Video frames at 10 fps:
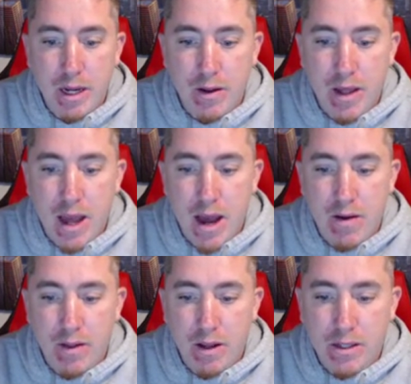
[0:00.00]
Here they
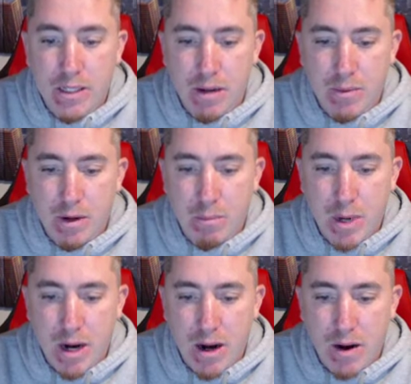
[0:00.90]
have a little something
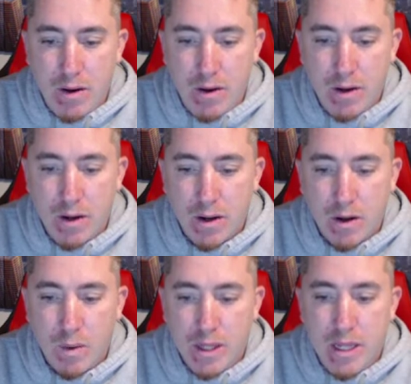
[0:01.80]
about
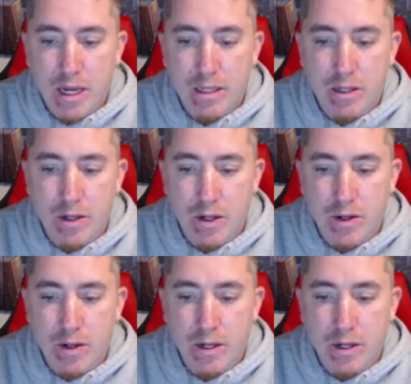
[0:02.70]
what they do